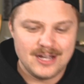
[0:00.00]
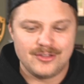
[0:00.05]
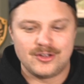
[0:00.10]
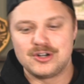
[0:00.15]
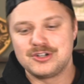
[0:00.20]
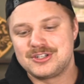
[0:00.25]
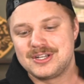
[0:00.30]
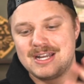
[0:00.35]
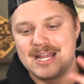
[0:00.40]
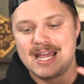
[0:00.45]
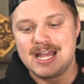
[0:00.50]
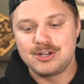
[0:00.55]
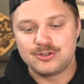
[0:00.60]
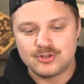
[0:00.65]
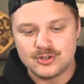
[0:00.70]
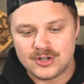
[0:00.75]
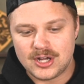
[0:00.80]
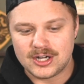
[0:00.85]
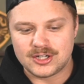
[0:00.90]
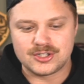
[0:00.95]
There's an
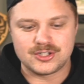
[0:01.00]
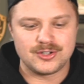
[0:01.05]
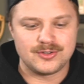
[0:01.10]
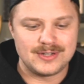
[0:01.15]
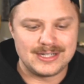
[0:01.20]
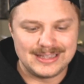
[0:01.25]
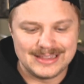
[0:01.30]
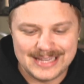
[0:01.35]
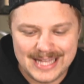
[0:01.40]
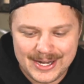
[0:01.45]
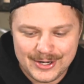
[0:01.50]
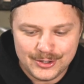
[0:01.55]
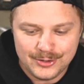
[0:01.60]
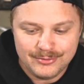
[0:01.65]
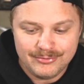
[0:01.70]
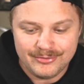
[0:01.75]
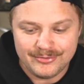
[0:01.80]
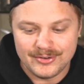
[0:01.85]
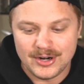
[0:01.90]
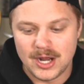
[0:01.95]
introductory letter
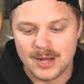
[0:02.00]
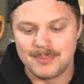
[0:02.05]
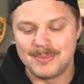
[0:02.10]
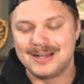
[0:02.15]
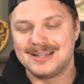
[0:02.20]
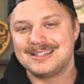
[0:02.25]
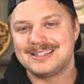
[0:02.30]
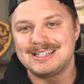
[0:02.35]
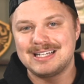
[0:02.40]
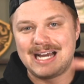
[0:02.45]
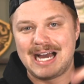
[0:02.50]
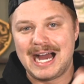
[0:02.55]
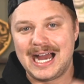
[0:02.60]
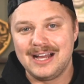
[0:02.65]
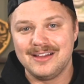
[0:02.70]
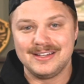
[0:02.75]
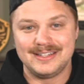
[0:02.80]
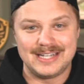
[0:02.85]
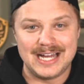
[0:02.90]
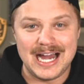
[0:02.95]
from
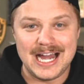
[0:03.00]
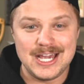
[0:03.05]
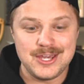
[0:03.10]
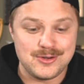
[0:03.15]
Kyle and I.